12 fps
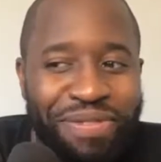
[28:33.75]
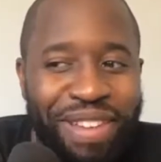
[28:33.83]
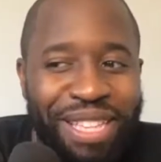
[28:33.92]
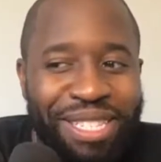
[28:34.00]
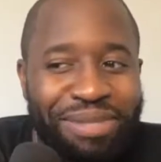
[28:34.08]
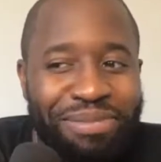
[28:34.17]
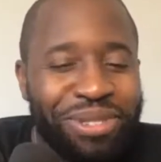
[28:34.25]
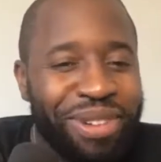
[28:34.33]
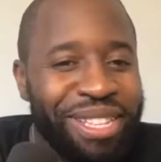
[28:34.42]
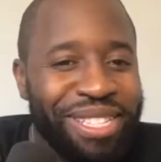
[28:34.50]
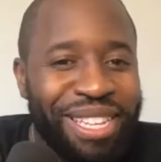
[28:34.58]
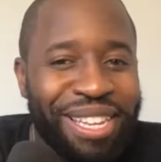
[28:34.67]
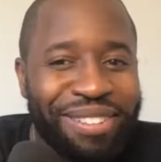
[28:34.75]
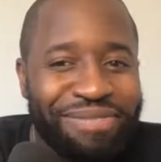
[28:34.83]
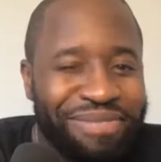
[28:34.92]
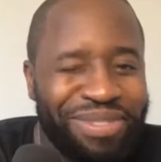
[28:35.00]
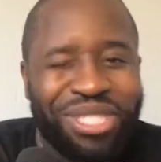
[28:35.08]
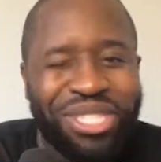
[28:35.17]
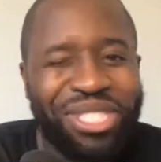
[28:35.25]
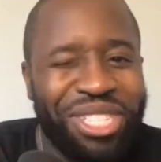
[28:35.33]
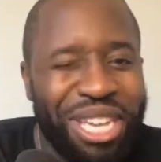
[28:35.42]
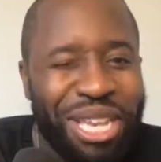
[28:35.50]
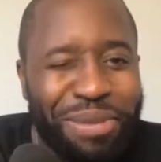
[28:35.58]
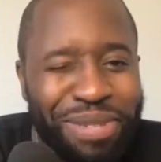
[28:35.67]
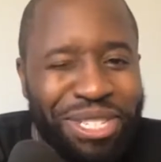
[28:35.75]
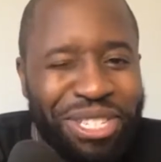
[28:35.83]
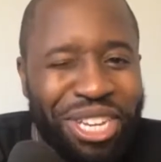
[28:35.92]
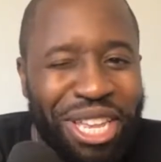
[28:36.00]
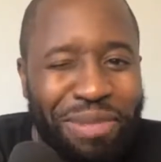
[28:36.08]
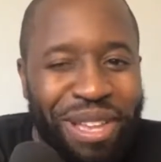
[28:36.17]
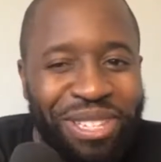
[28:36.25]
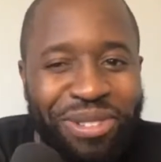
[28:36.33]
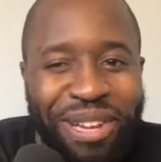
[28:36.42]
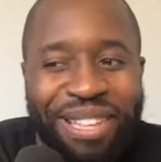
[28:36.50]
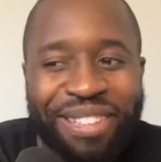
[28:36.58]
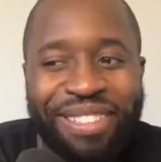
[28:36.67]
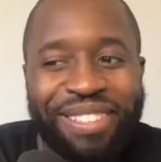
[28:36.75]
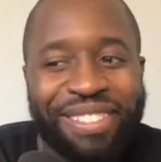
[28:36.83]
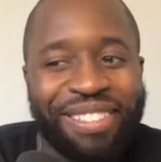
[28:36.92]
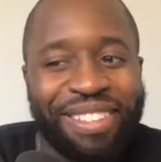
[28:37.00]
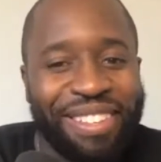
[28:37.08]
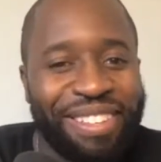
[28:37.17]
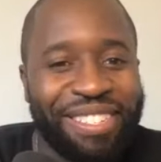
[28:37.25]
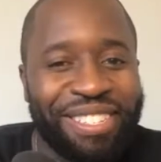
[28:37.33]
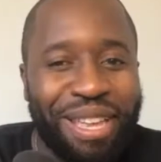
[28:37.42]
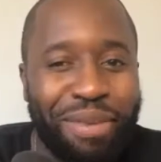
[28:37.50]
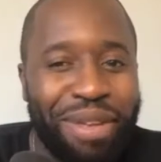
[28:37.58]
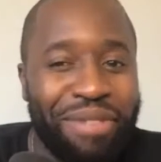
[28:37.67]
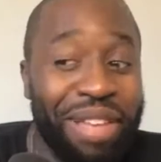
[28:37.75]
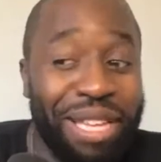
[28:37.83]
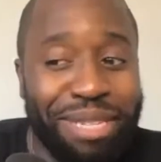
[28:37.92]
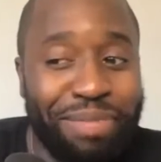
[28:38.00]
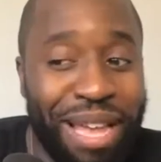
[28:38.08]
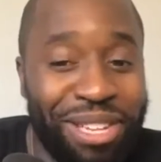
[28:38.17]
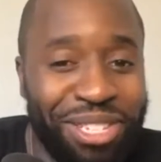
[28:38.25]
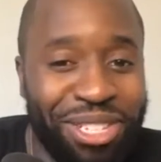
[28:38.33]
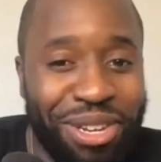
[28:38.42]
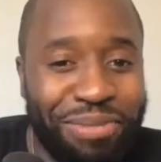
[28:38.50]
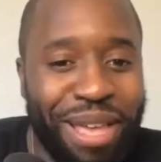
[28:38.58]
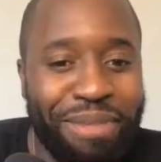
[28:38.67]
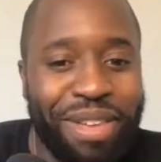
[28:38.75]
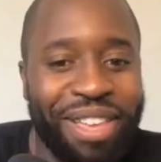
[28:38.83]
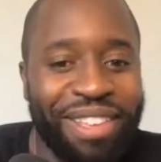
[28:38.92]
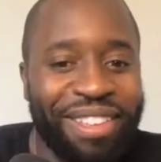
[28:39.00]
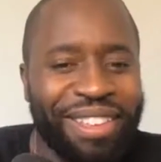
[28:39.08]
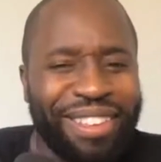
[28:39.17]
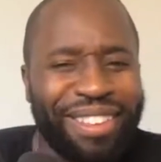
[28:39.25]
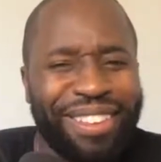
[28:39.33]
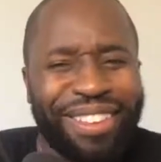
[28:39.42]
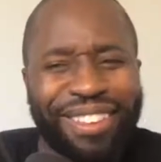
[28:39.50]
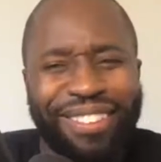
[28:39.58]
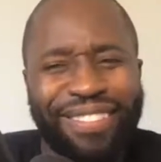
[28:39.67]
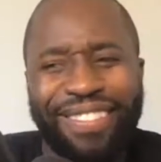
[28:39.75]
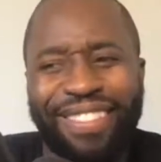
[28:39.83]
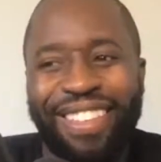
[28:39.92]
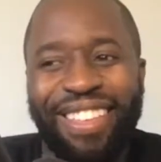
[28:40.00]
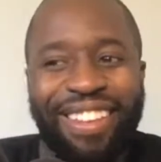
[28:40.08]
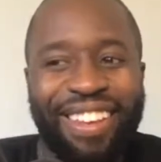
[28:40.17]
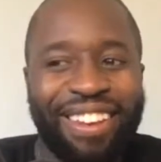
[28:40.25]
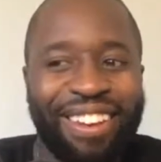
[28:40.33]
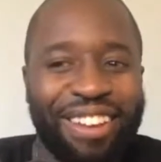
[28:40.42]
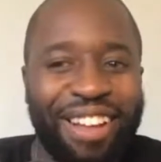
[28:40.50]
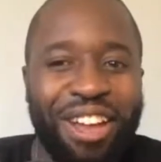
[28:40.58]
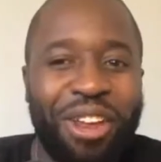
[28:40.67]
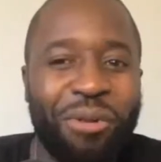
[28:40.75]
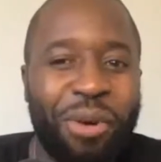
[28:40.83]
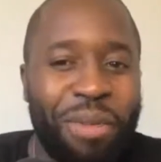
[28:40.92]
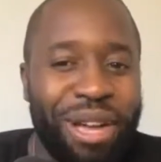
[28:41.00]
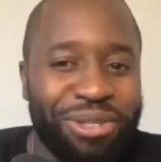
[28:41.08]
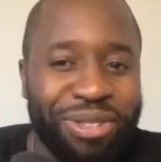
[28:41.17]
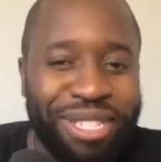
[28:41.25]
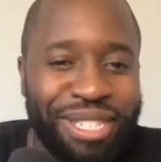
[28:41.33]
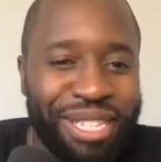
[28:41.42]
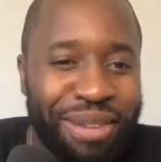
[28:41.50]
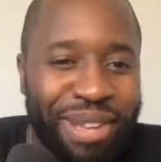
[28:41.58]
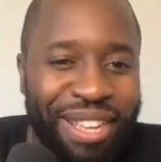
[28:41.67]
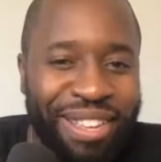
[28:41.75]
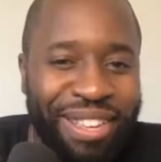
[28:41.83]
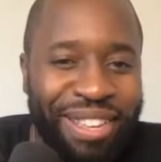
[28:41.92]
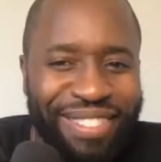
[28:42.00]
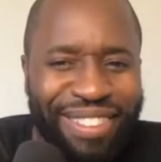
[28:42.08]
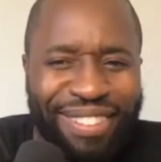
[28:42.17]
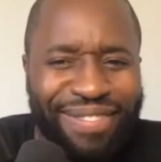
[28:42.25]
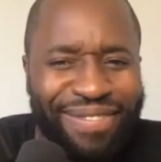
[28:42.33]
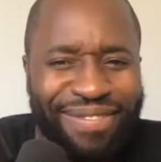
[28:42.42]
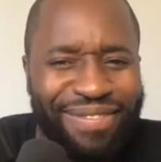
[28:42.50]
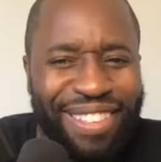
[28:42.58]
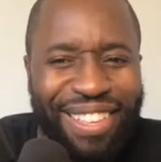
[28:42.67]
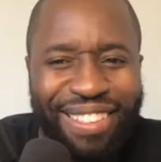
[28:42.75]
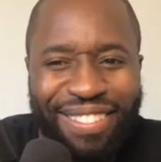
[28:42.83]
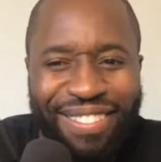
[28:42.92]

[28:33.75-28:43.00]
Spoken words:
Fancy some joy instead? Cheeky bit of joy? Cheeky bit of expansion, maybe? I don't know. I know what my choice is going to be. So, yeah.